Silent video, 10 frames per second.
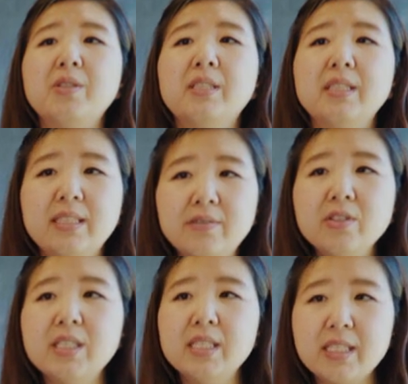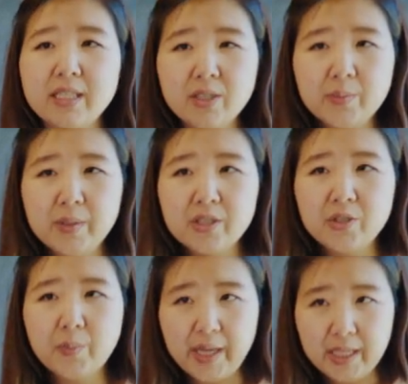to deliver these therapies
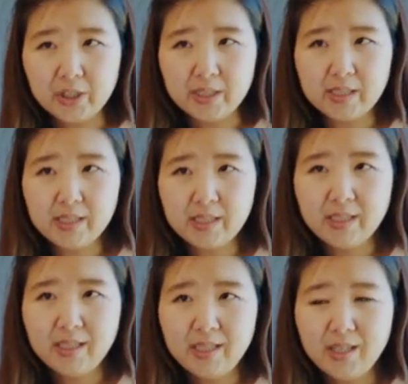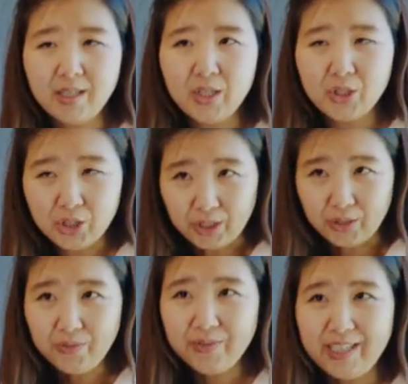to patients.
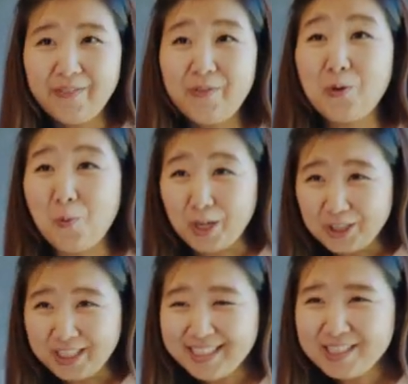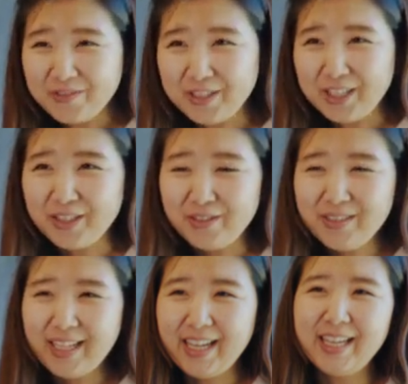So, if you're watching this video
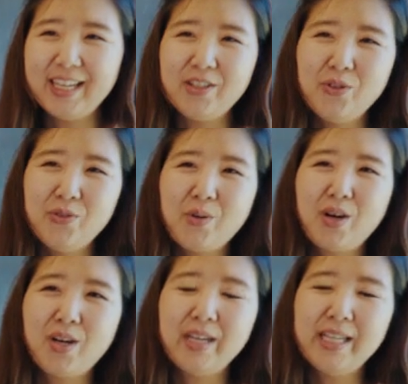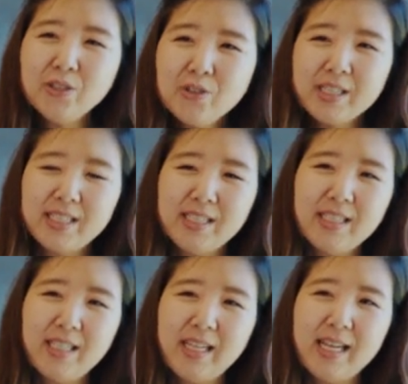and you are
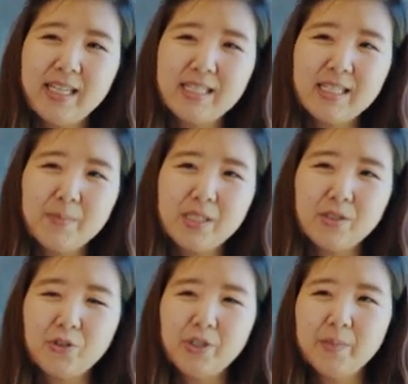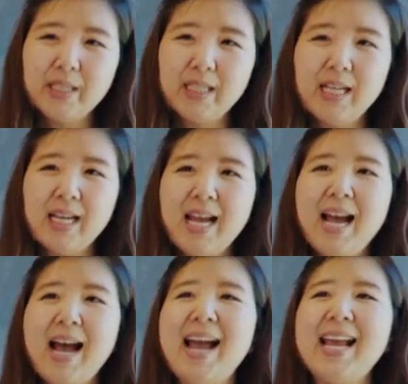interested in getting stem cell treatment,
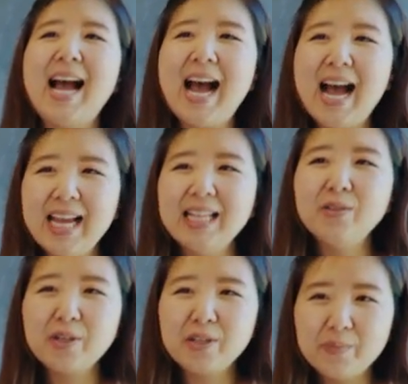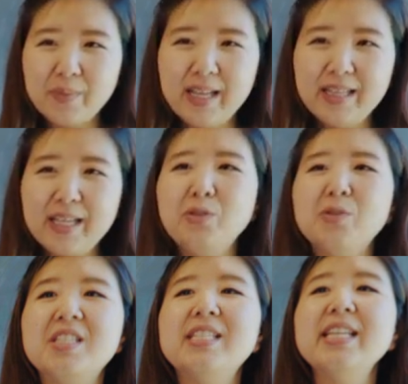I highly recommend that you
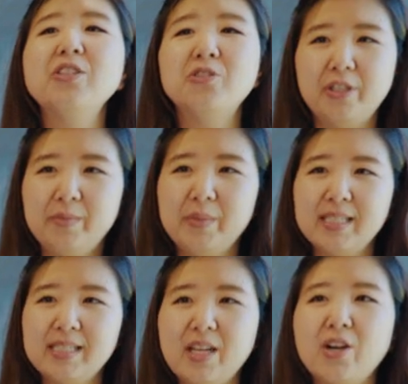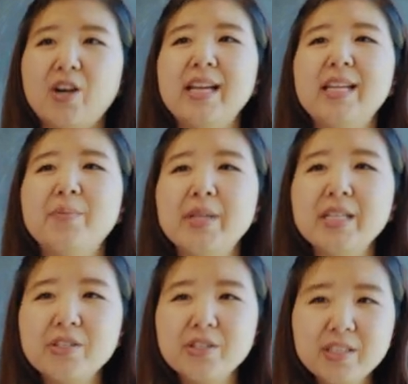seek treatments that are
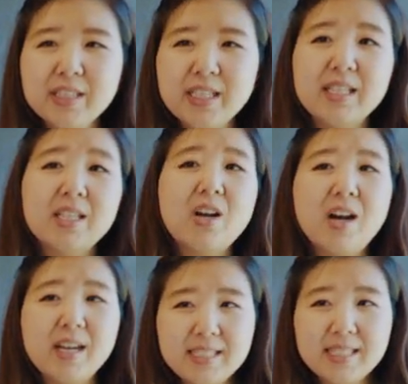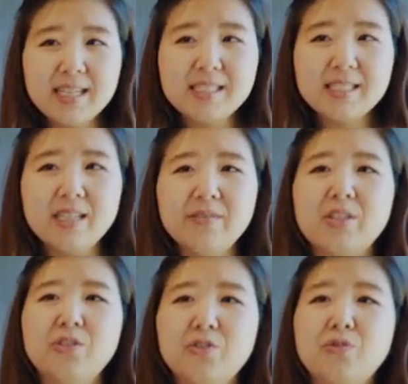administered in the context of a
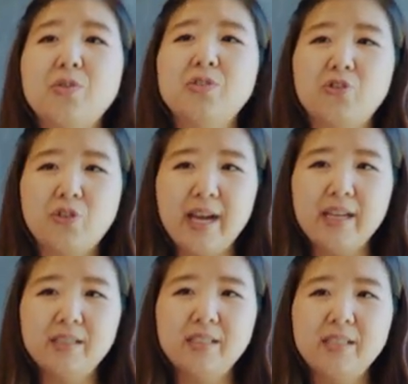controlled trial.